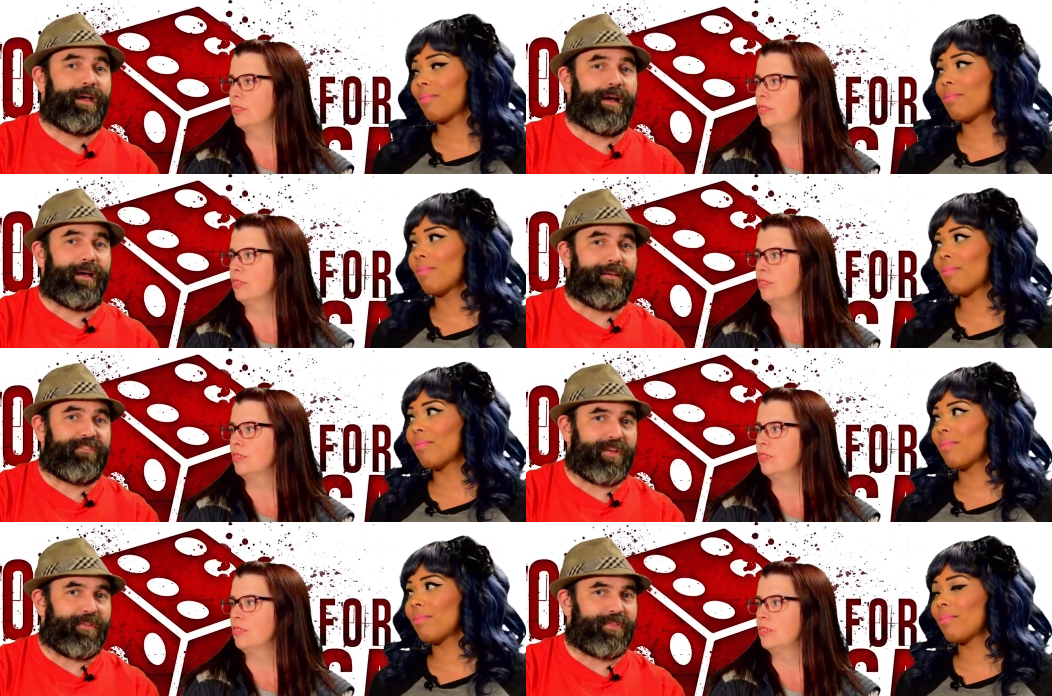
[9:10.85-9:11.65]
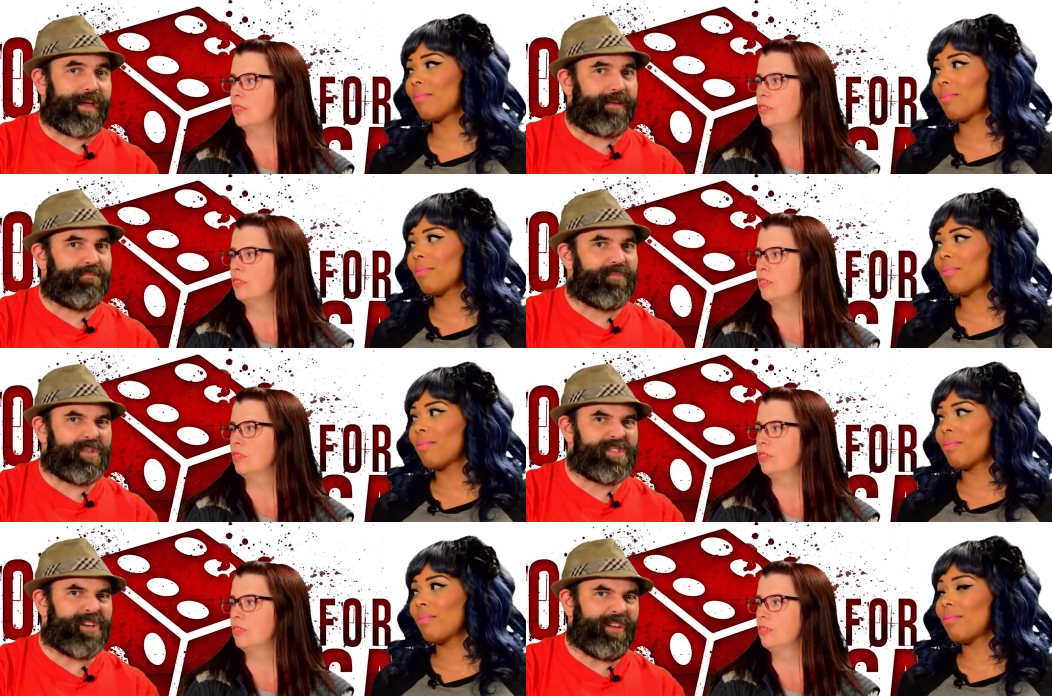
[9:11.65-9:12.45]
Speaker 1: I felt that
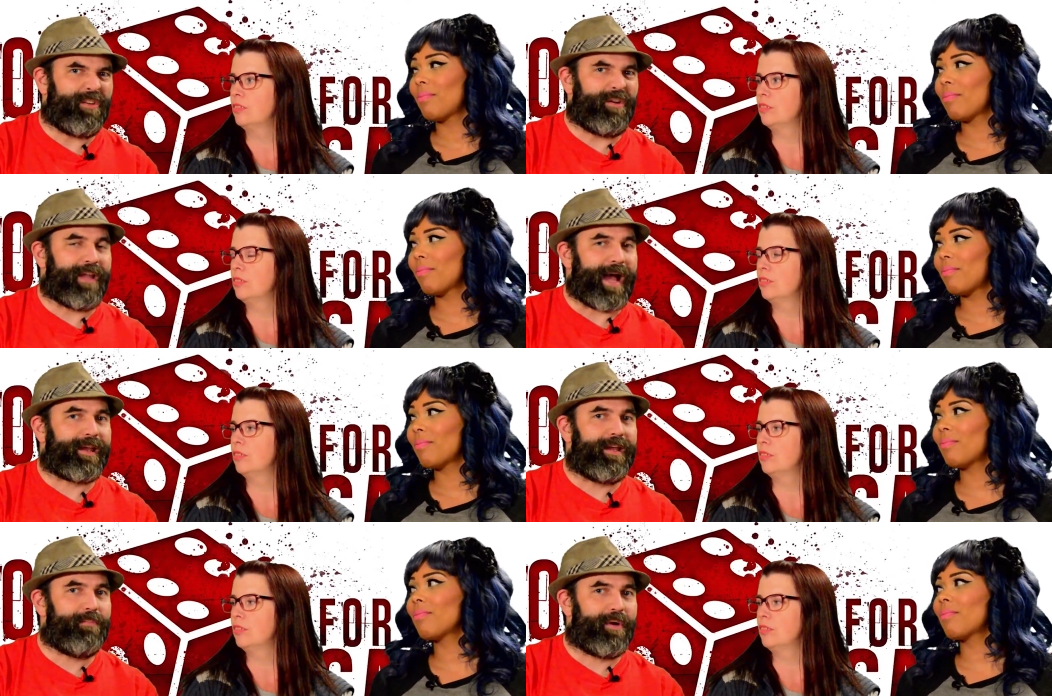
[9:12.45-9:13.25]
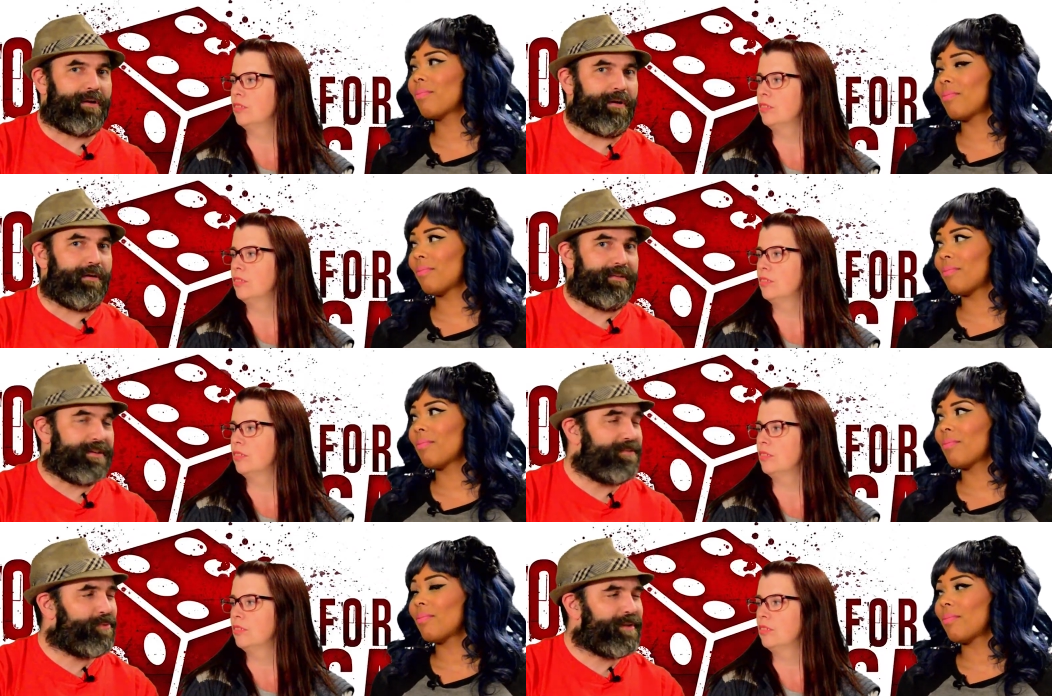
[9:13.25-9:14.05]
was a little lacking, but
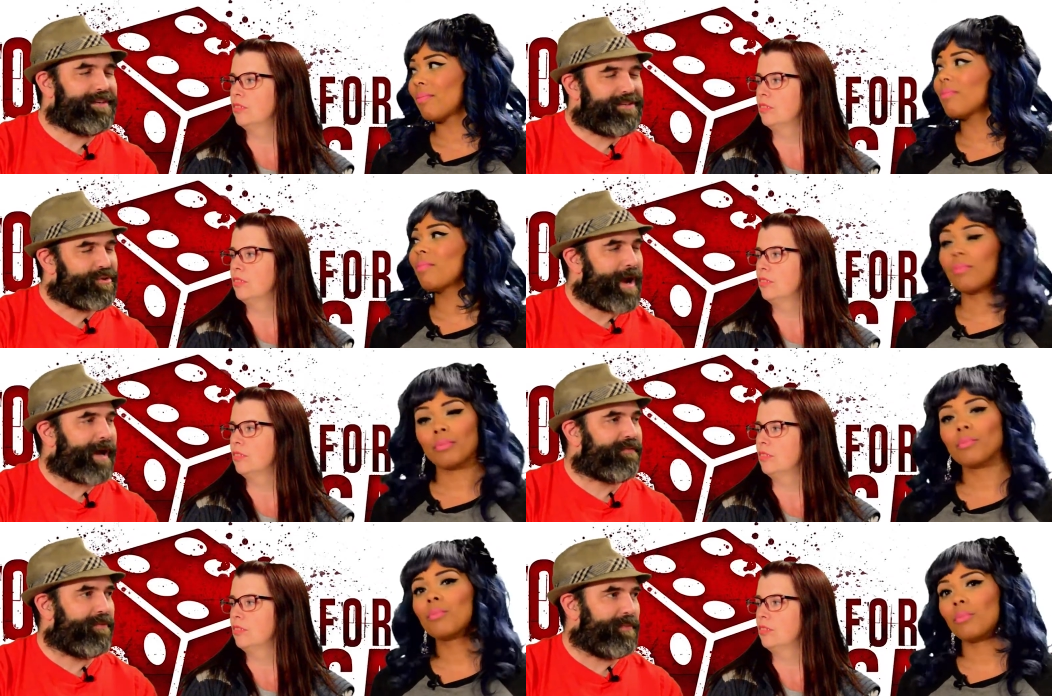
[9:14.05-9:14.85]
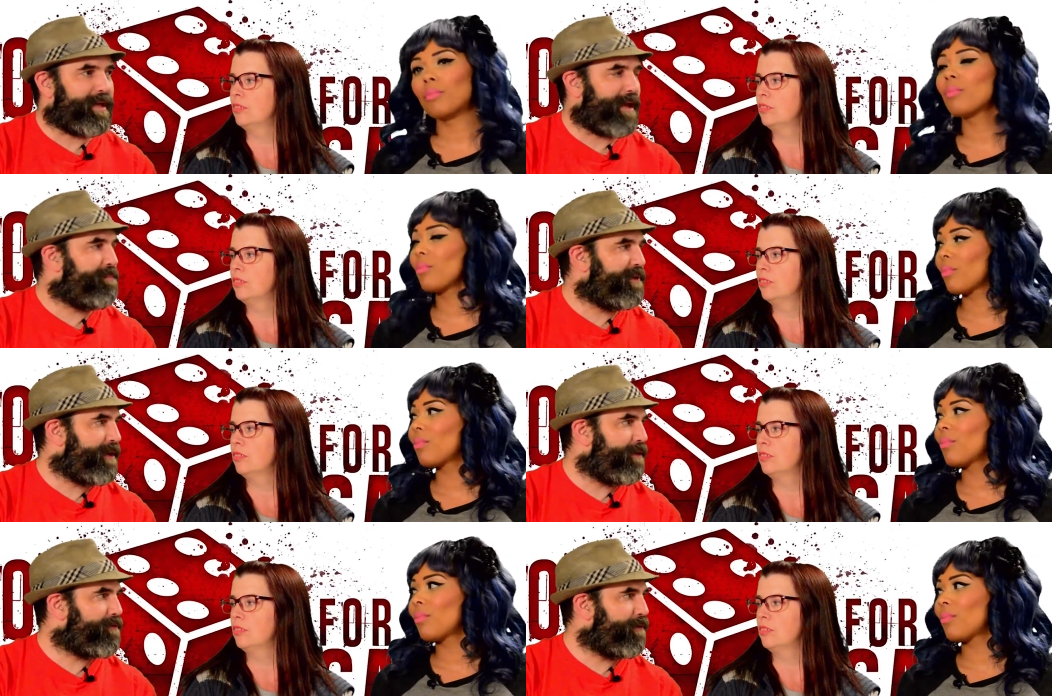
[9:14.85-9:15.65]
didn't really detract from the
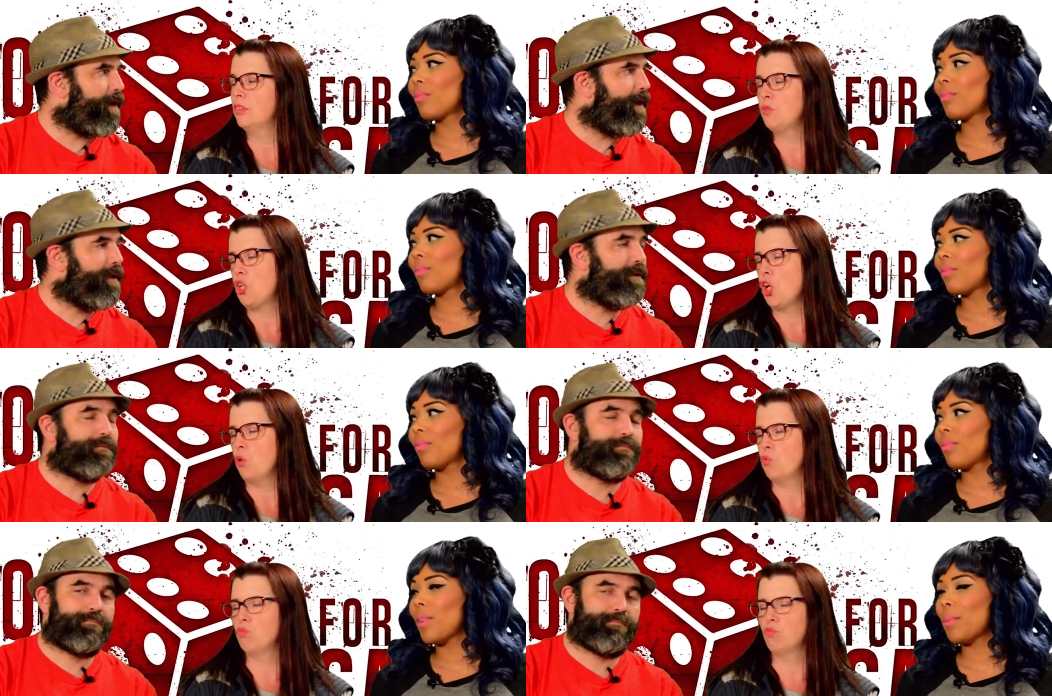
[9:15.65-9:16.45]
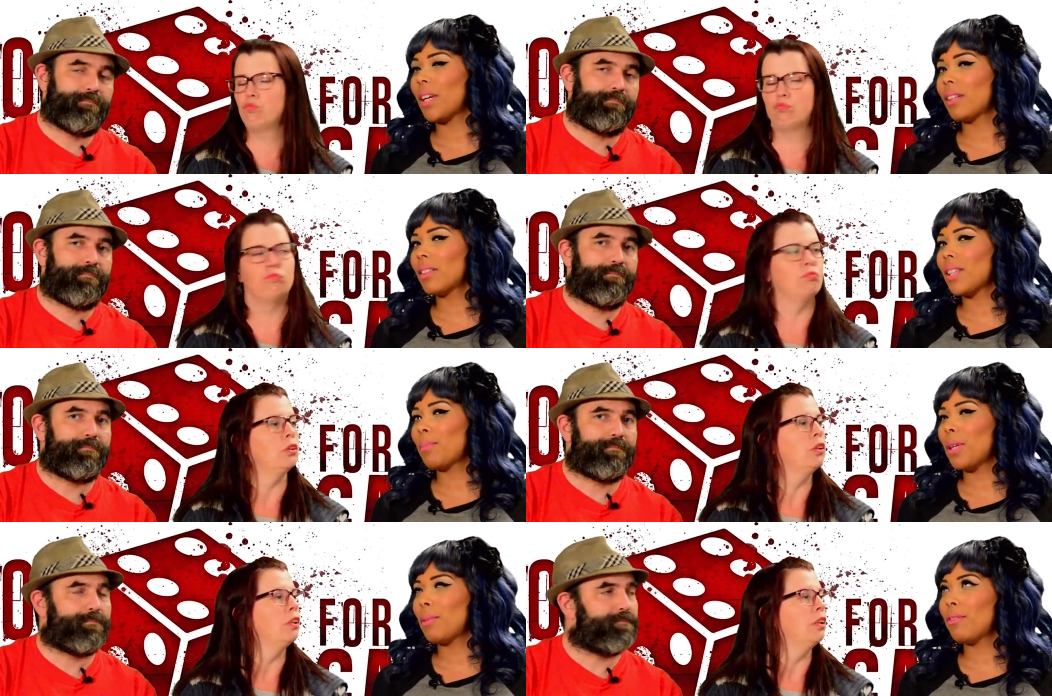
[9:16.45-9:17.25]
gameplay overall.
Speaker 2: I'm like, does
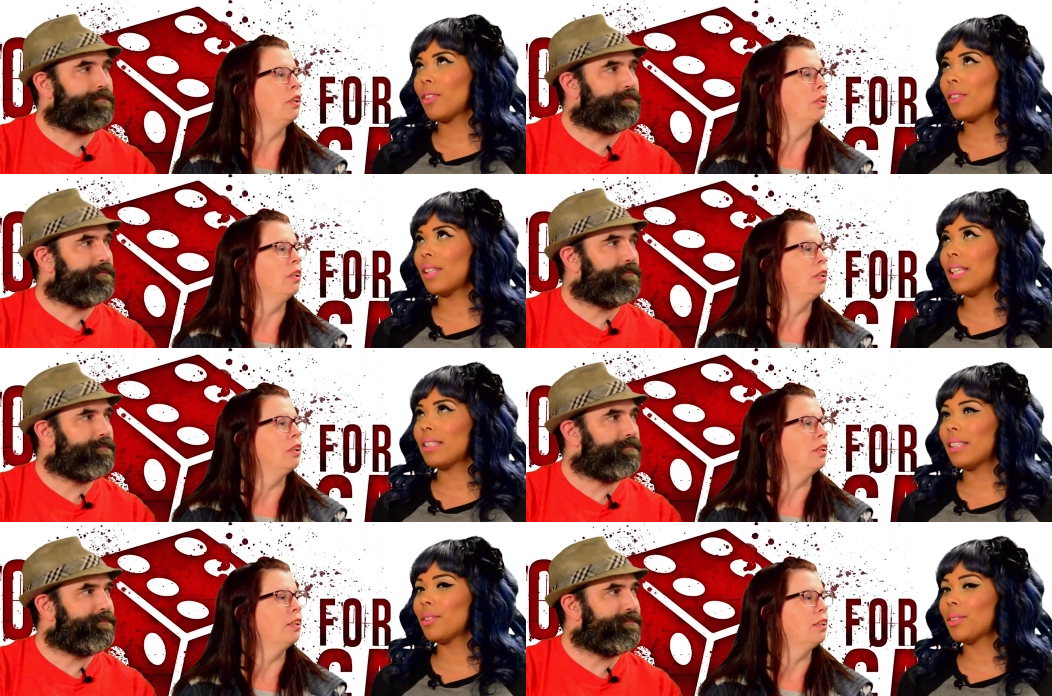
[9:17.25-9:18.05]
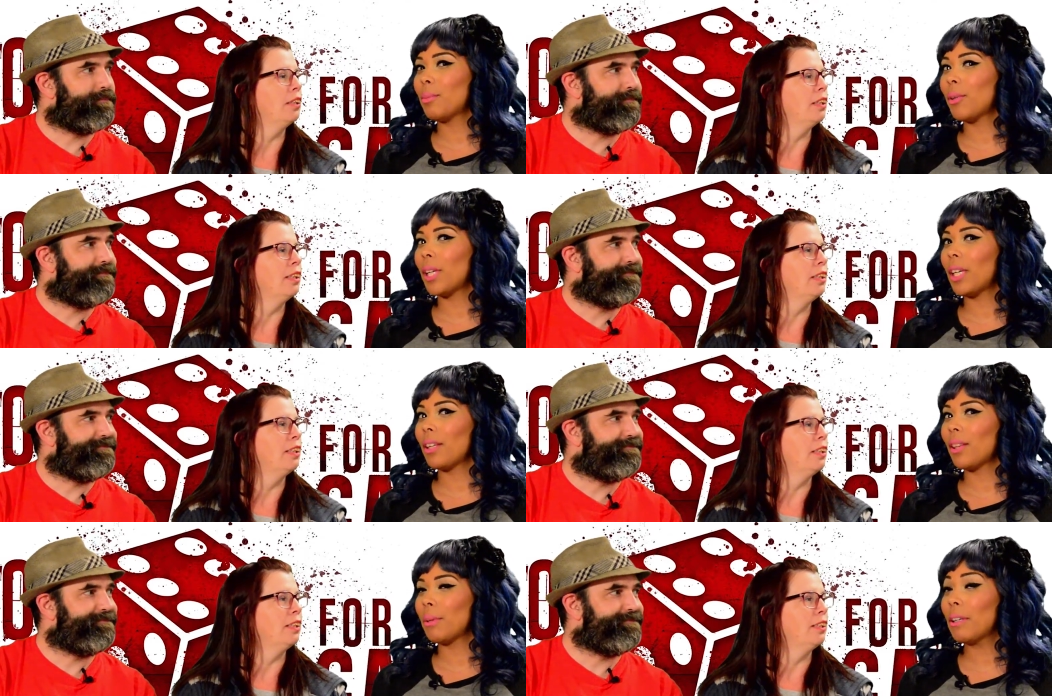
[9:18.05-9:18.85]
that make me feel less guilty about
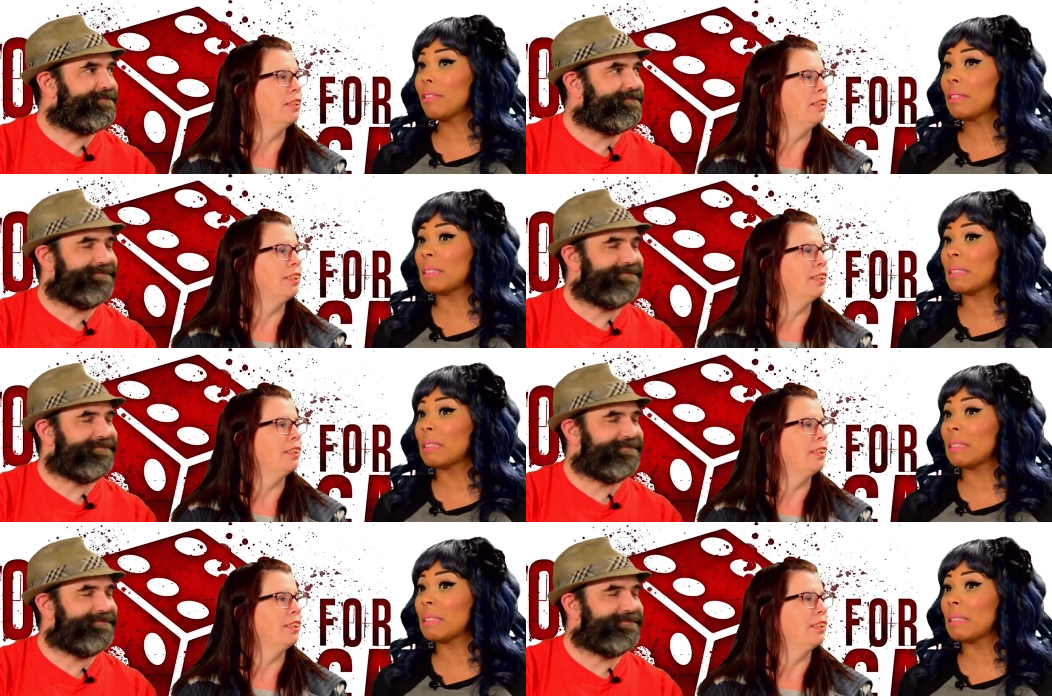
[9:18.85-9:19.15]
killing them off?